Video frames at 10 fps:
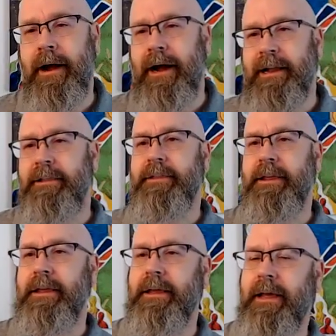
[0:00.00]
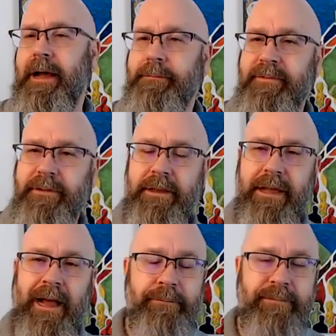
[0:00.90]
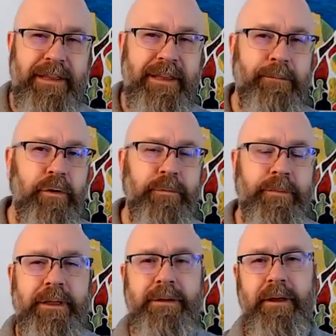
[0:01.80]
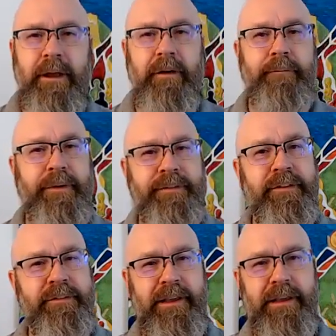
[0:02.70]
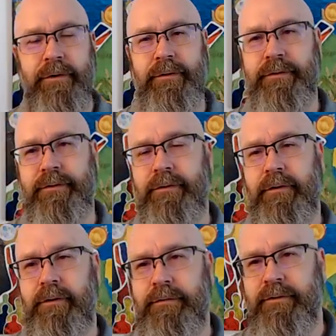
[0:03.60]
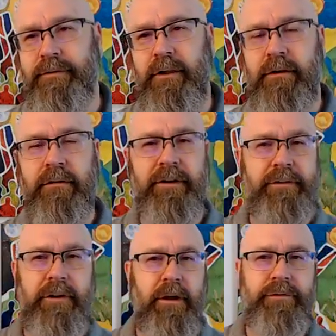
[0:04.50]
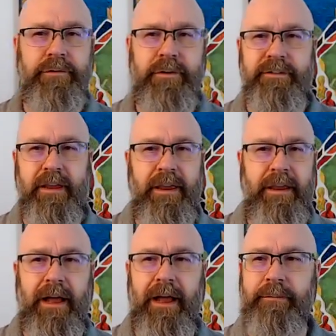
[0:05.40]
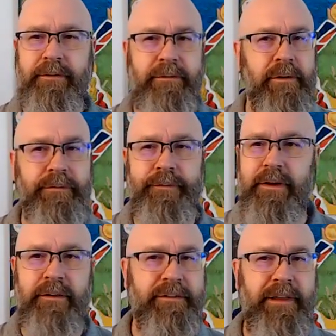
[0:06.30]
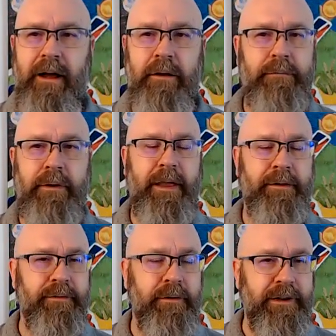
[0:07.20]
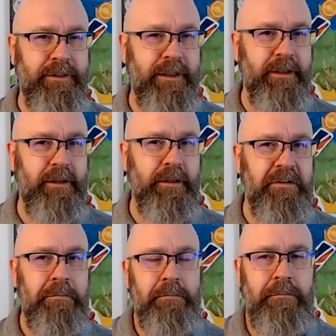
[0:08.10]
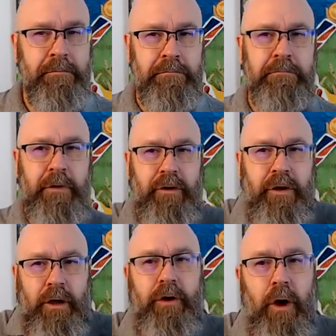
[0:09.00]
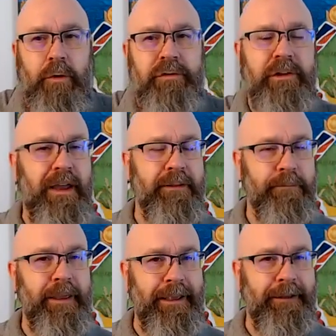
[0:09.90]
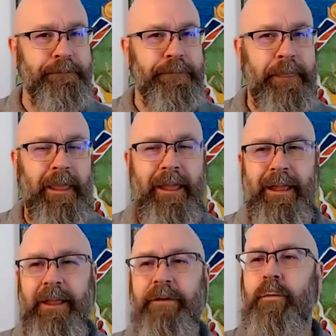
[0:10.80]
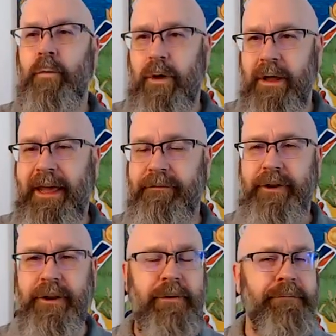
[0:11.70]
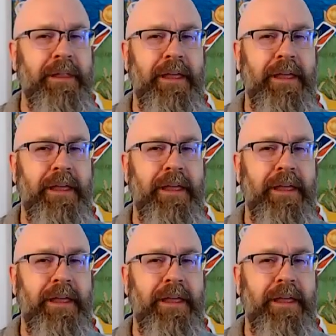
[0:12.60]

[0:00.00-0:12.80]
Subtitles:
I'm seeing a movement of business leaders just all across the country saying, I'm just going to figure this out. And so I think a coach like me is one avenue.